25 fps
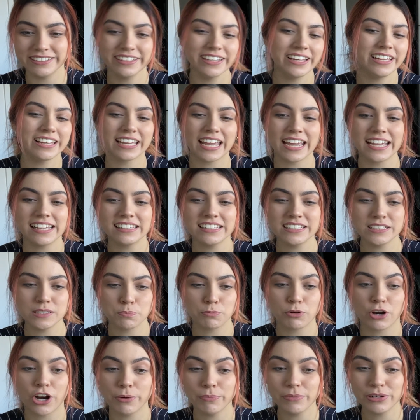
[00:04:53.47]
Caitlin's
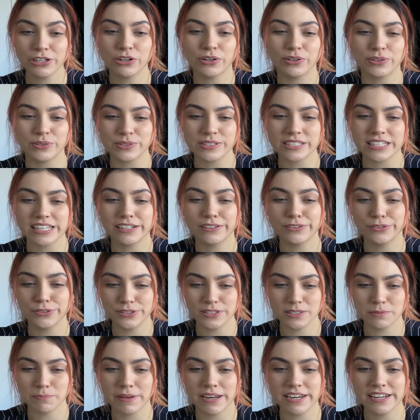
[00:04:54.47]
primary goals include
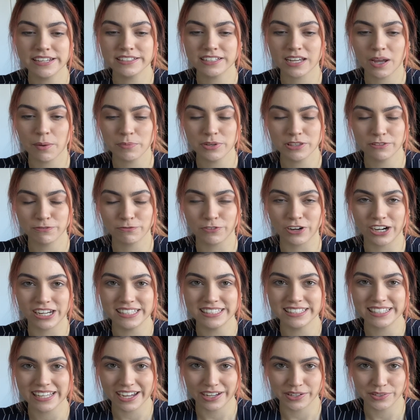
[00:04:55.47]
spending time with friends
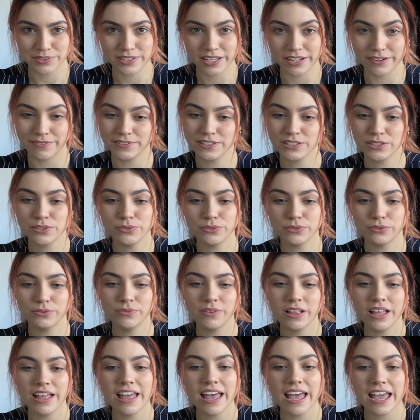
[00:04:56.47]
outside of school
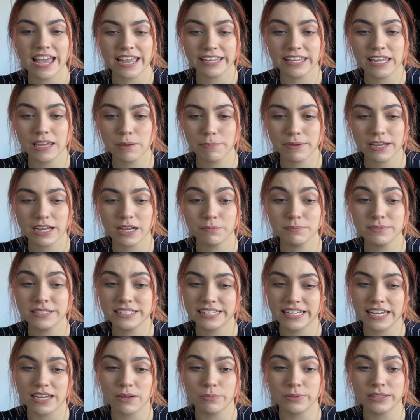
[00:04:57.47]
and keeping up to
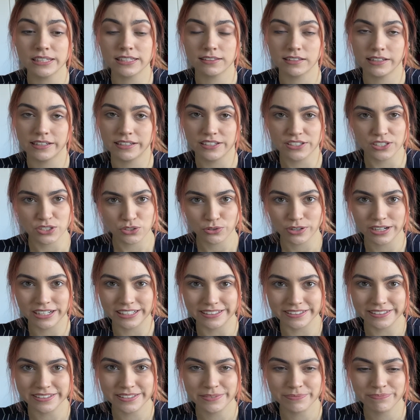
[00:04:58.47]
date with the latest
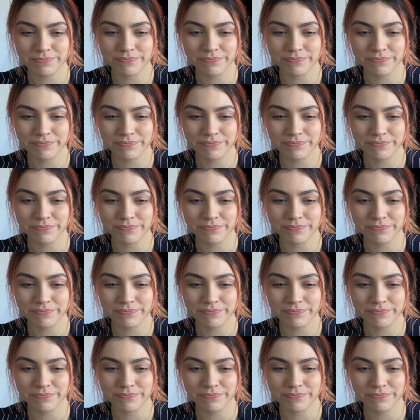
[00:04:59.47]
trends.